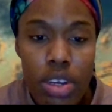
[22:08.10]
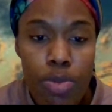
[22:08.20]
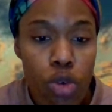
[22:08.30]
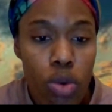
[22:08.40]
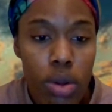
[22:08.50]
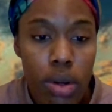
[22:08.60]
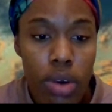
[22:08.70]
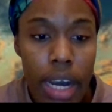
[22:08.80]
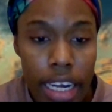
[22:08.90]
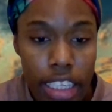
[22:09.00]
This info
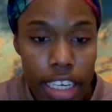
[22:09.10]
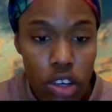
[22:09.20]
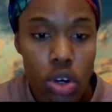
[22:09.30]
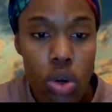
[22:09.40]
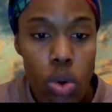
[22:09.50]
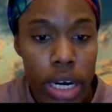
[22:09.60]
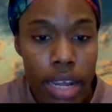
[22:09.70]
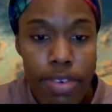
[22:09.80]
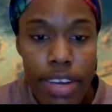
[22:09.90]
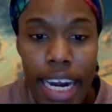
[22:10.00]
uh, and include
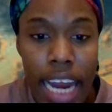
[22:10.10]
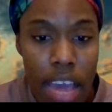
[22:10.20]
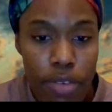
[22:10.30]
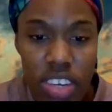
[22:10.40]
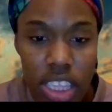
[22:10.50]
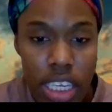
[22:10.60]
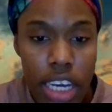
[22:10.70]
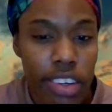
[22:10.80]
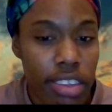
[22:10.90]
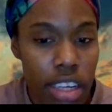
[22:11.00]
living a life of
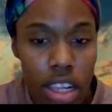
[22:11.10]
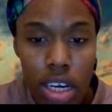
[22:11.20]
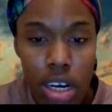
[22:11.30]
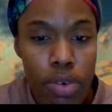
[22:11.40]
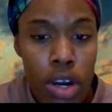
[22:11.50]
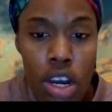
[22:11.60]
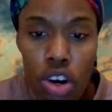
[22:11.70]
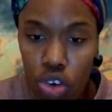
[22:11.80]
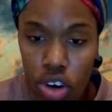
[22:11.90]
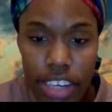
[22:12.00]
integrity, love,
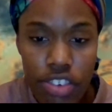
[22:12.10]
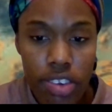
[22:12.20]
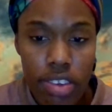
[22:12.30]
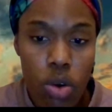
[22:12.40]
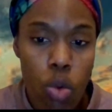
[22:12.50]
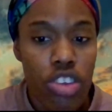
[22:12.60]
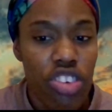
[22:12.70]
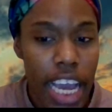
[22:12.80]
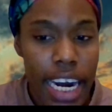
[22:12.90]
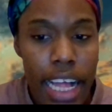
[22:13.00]
righteousness,
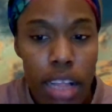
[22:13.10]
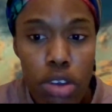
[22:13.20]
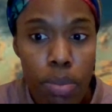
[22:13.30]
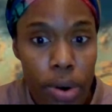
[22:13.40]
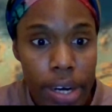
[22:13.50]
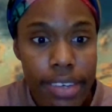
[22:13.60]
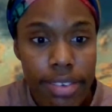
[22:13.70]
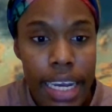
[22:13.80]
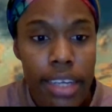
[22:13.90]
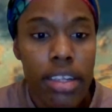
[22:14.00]
which can help to break the
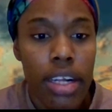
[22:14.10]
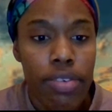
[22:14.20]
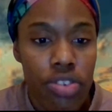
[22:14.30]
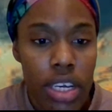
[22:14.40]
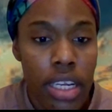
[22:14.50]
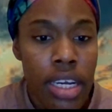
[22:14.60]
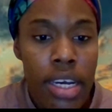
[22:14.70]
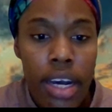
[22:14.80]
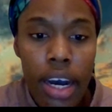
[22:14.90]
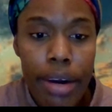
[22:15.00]
cycle of sin
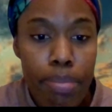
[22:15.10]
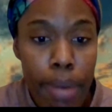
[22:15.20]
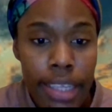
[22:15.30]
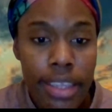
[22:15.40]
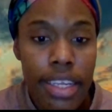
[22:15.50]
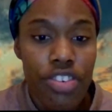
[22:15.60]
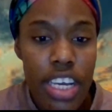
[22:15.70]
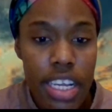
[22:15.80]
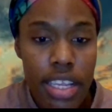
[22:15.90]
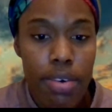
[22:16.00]
and
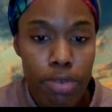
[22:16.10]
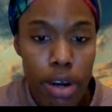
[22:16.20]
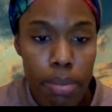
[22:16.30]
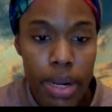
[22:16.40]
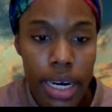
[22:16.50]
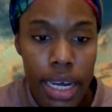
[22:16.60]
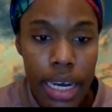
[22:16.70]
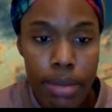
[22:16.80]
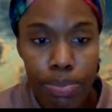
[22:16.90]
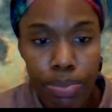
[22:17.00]
bondage in your family
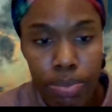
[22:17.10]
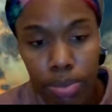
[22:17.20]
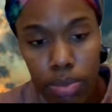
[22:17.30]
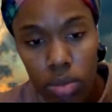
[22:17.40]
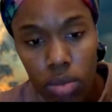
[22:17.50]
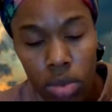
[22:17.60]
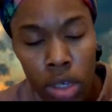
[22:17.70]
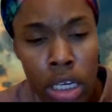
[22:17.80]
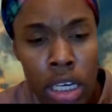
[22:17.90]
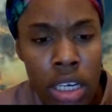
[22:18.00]
life.
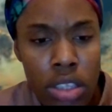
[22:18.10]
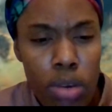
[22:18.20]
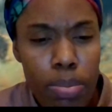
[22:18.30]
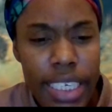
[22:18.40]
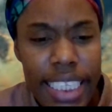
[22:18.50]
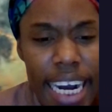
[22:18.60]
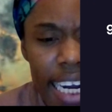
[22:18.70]
Number